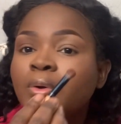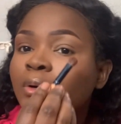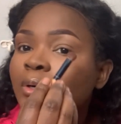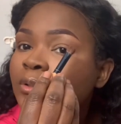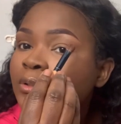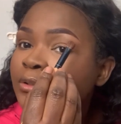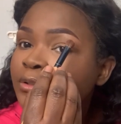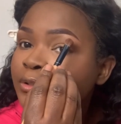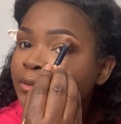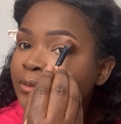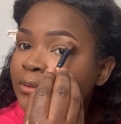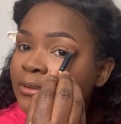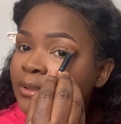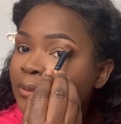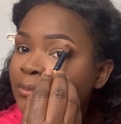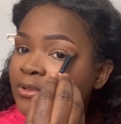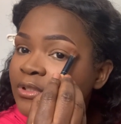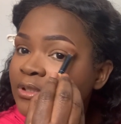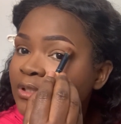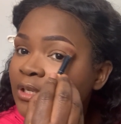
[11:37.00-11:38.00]
Let me just
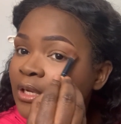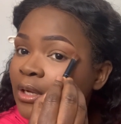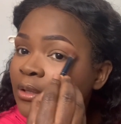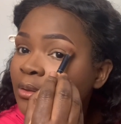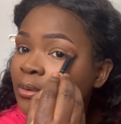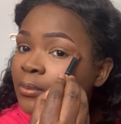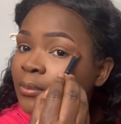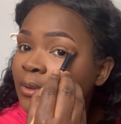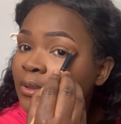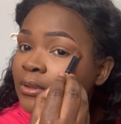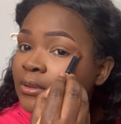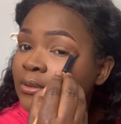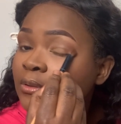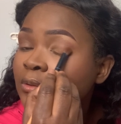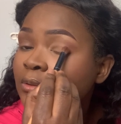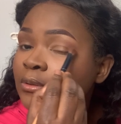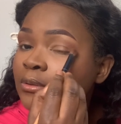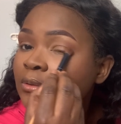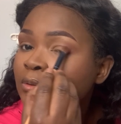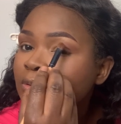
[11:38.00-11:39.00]
into the other one.
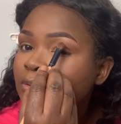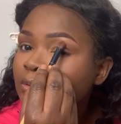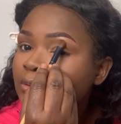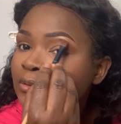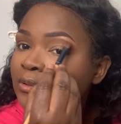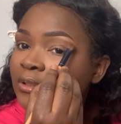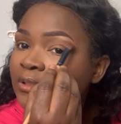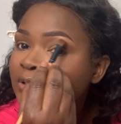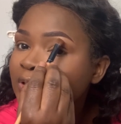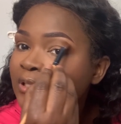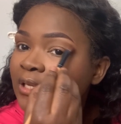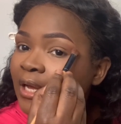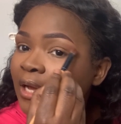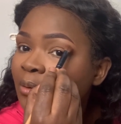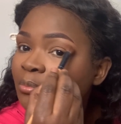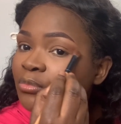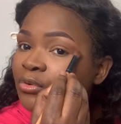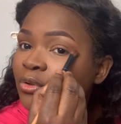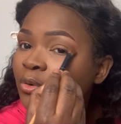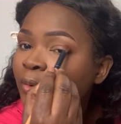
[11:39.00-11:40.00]
You see,
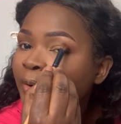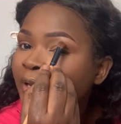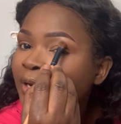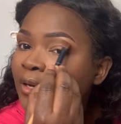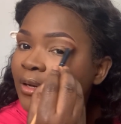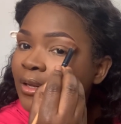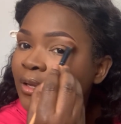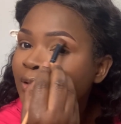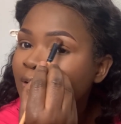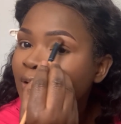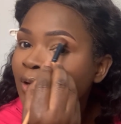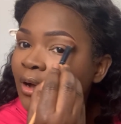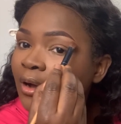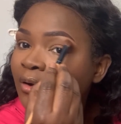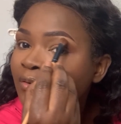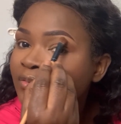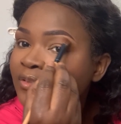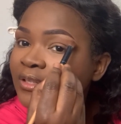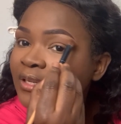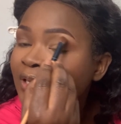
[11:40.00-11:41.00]
I'm blowing
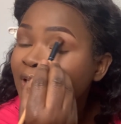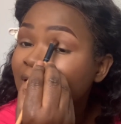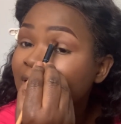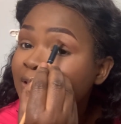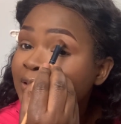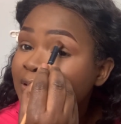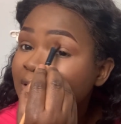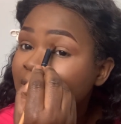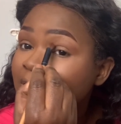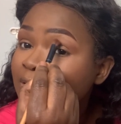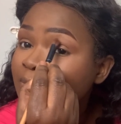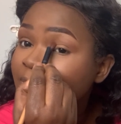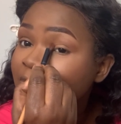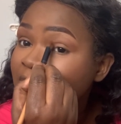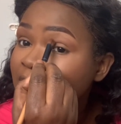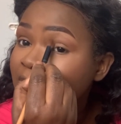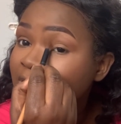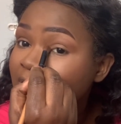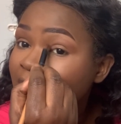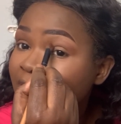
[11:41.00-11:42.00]
off the excess
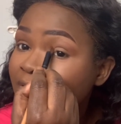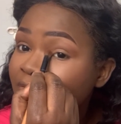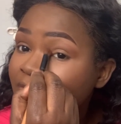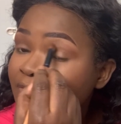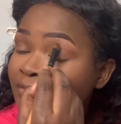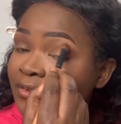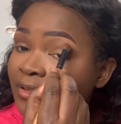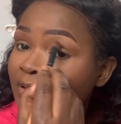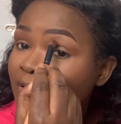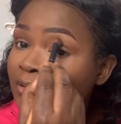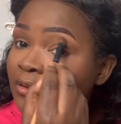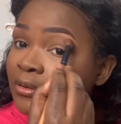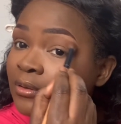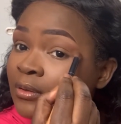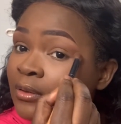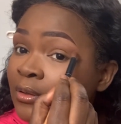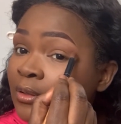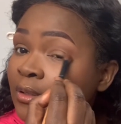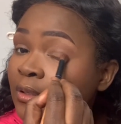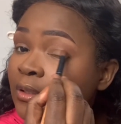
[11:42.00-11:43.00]
because I feel
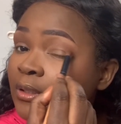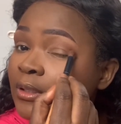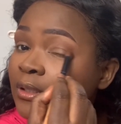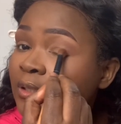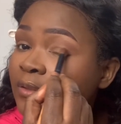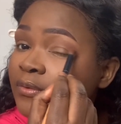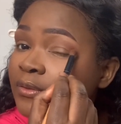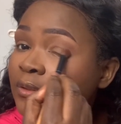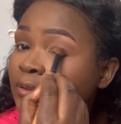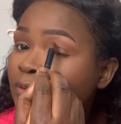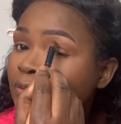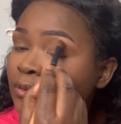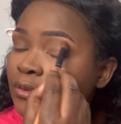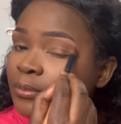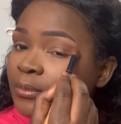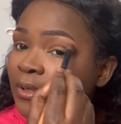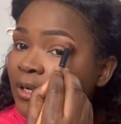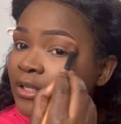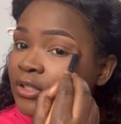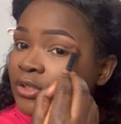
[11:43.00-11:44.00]
if it's too
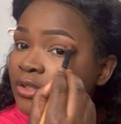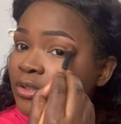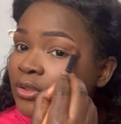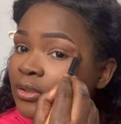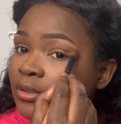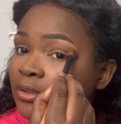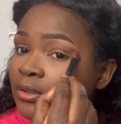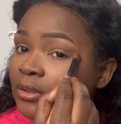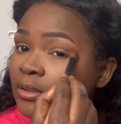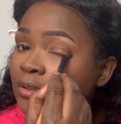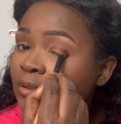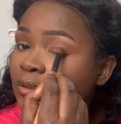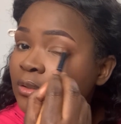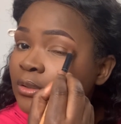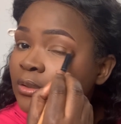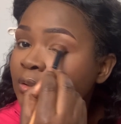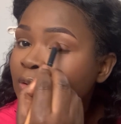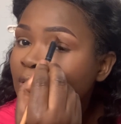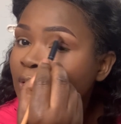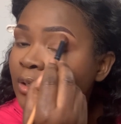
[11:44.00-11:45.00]
much,
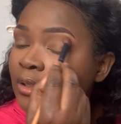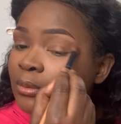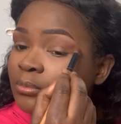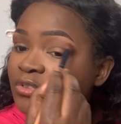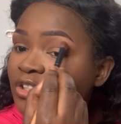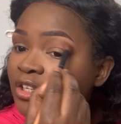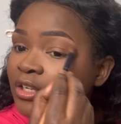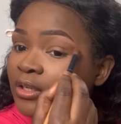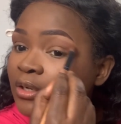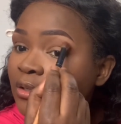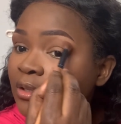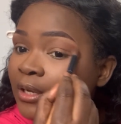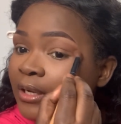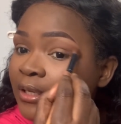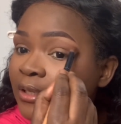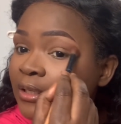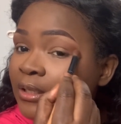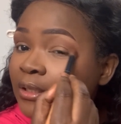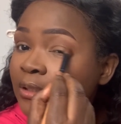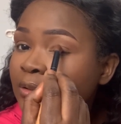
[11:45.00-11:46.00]
I'm not gonna
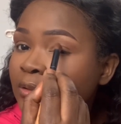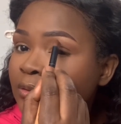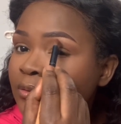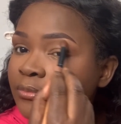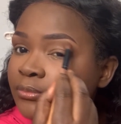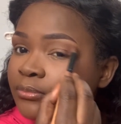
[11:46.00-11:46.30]
like it.